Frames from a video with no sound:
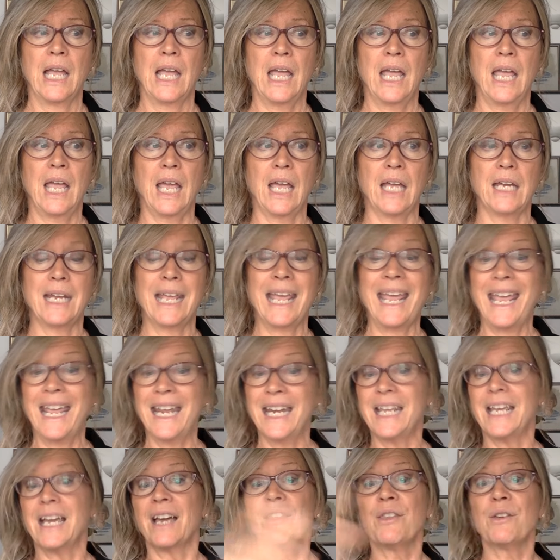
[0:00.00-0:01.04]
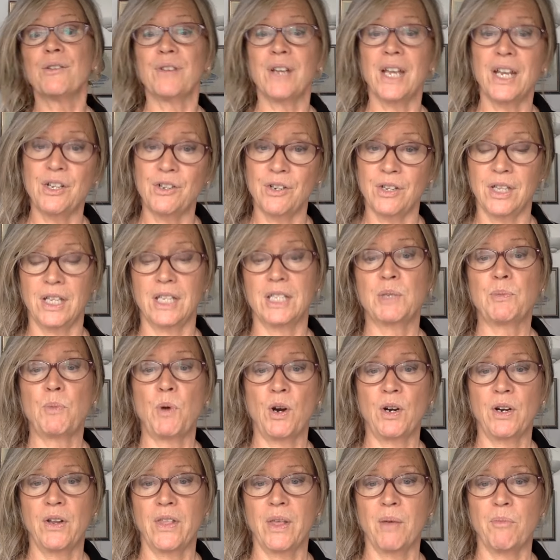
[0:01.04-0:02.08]
and any other agent that's
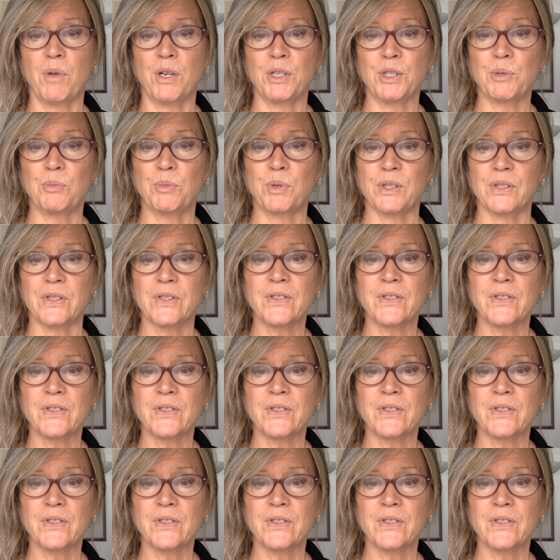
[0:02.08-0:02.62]
part of that multiple